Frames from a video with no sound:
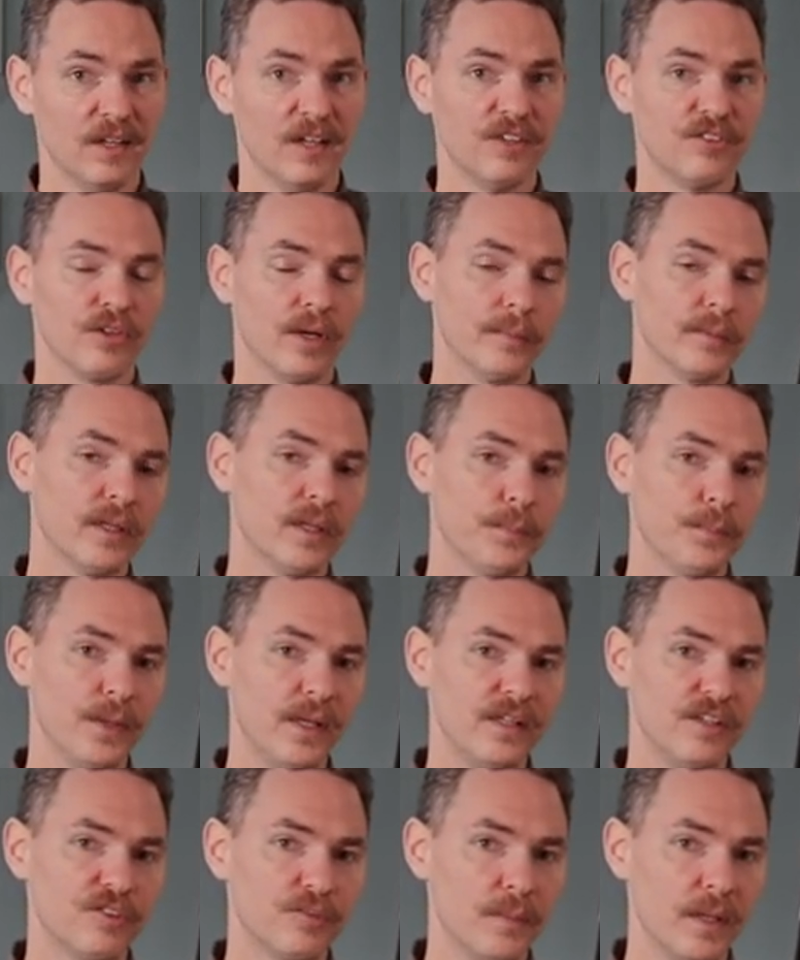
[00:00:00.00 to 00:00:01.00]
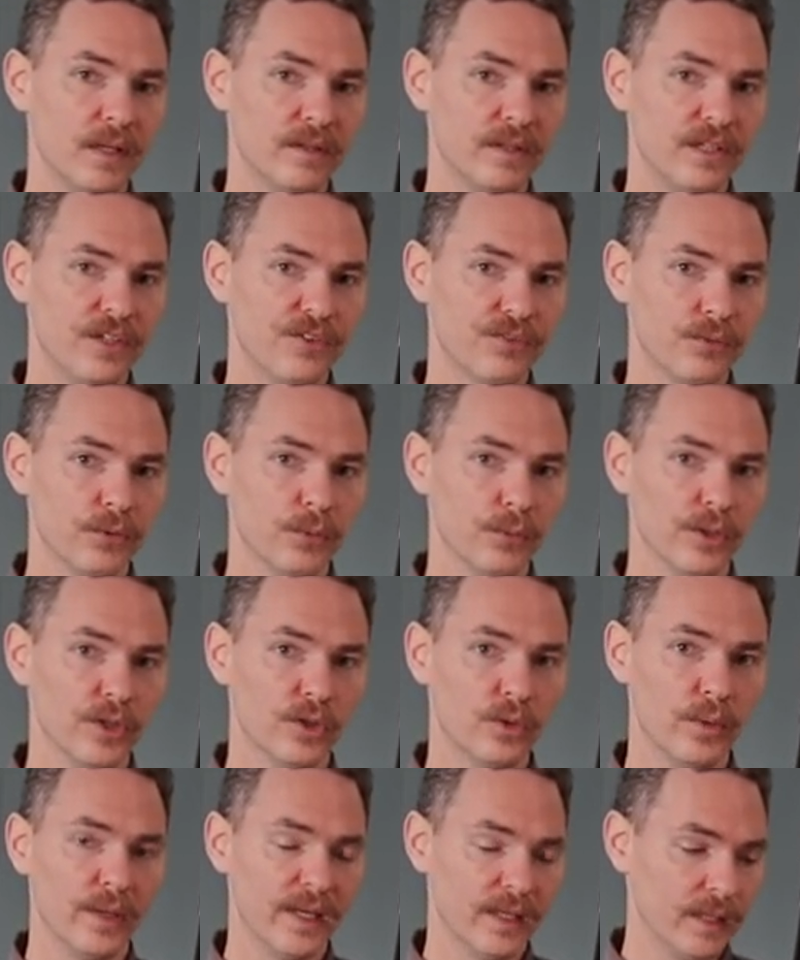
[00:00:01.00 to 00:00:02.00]
So I'm going to play this melody through real
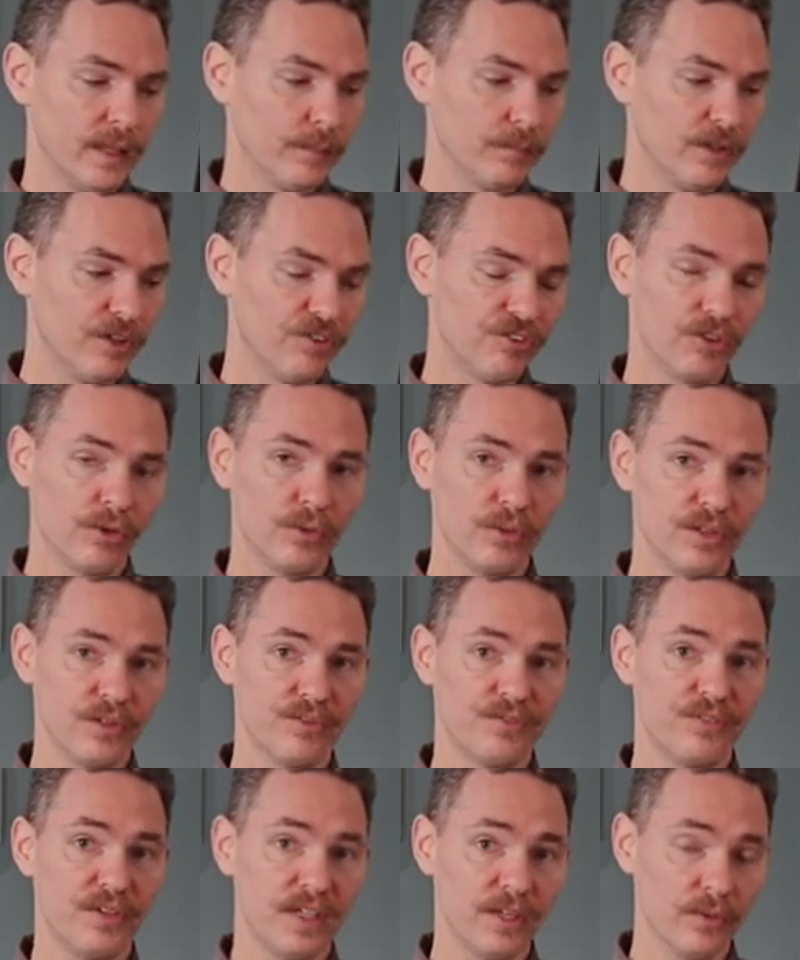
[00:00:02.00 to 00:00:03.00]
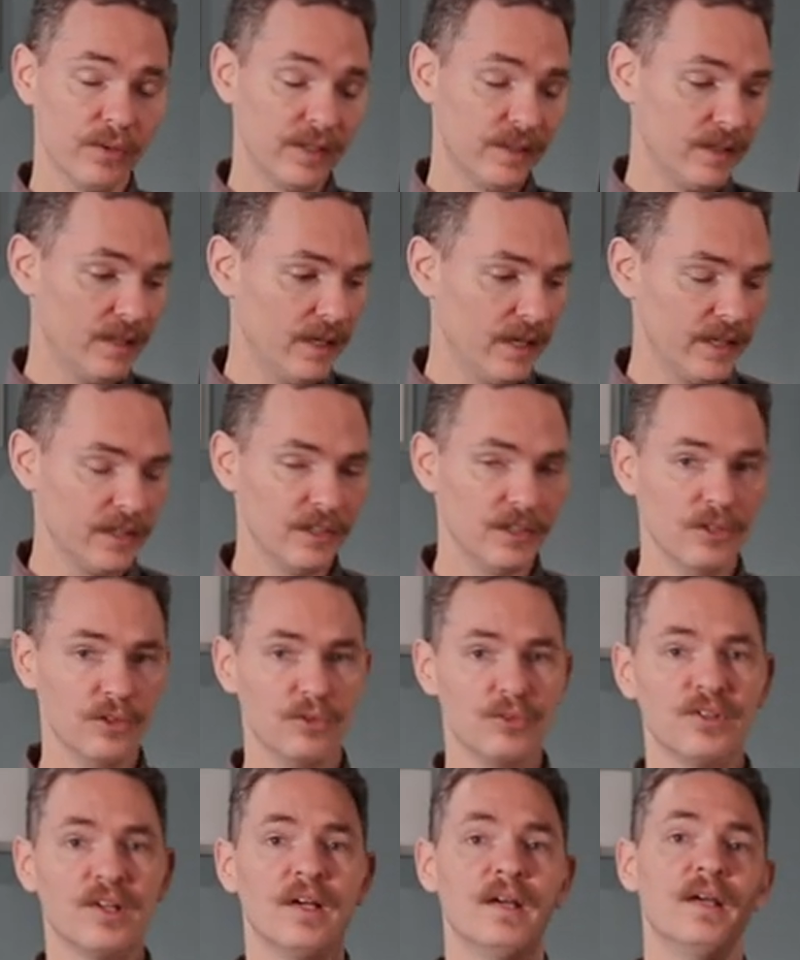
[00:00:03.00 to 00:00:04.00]
quick, and I'm going to show you the fingering that I
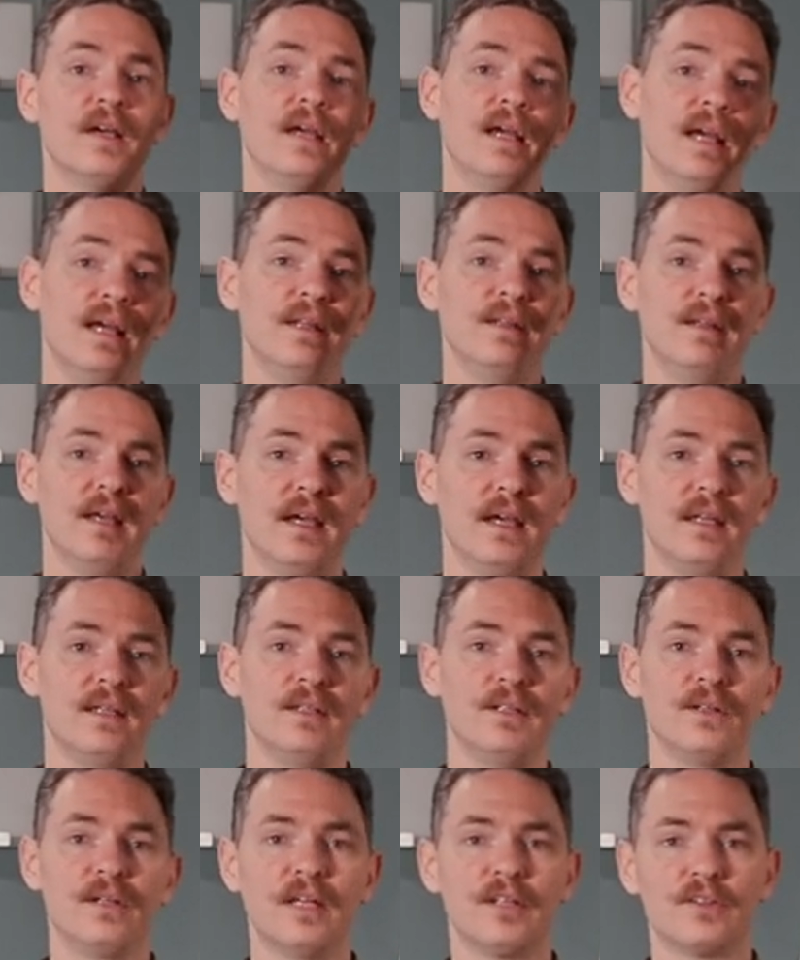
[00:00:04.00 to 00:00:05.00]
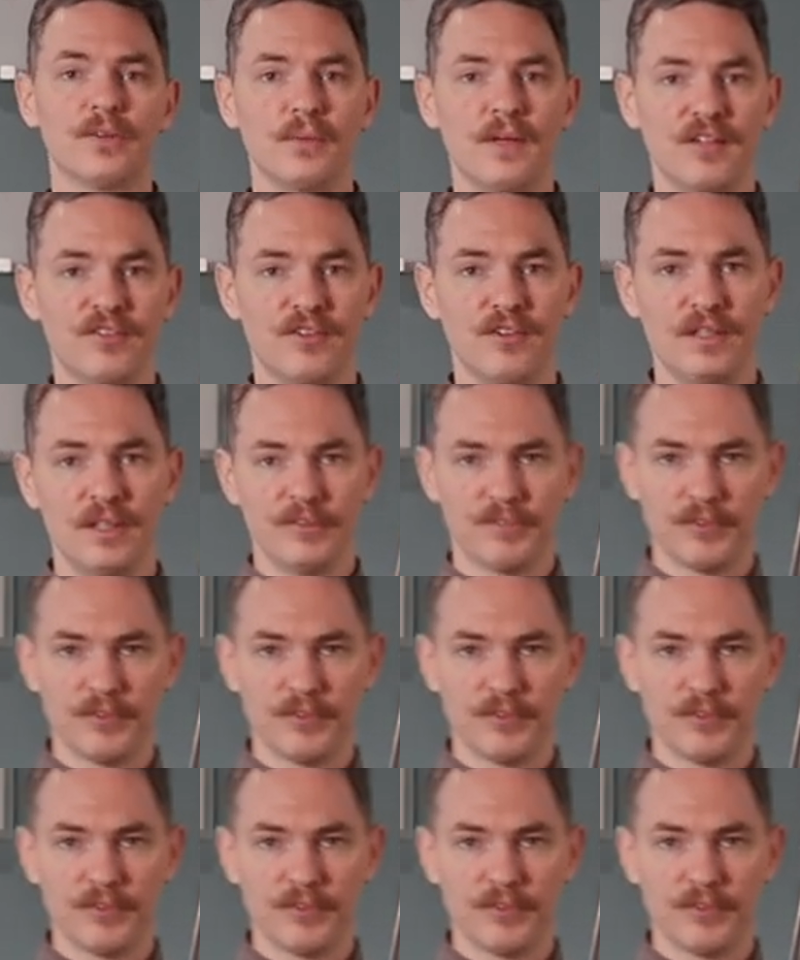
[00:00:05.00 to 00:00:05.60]
use, and then you get the rest of the